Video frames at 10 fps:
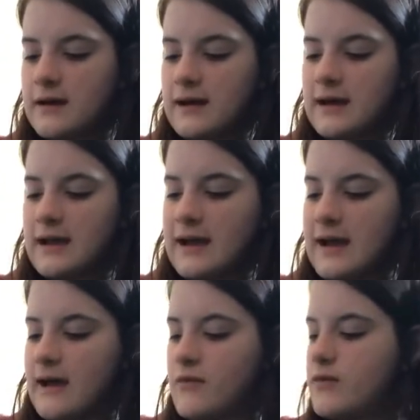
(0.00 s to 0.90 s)
I
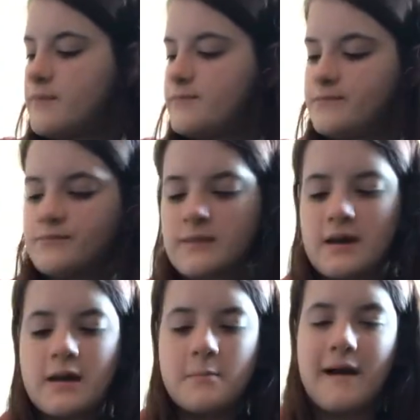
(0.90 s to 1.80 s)
have
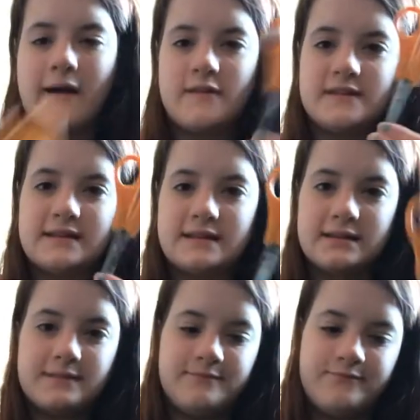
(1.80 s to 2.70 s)
a pair of
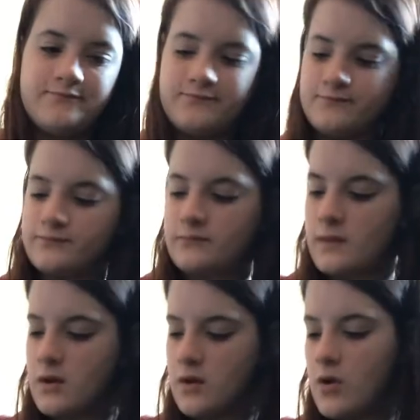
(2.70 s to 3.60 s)
scissors,
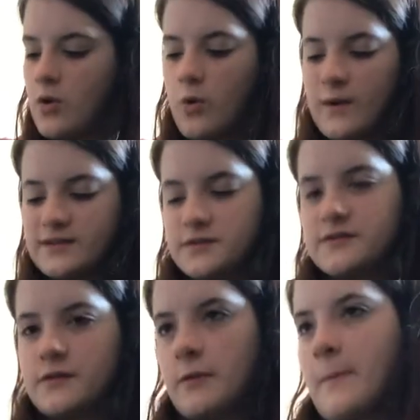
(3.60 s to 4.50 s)
always useful.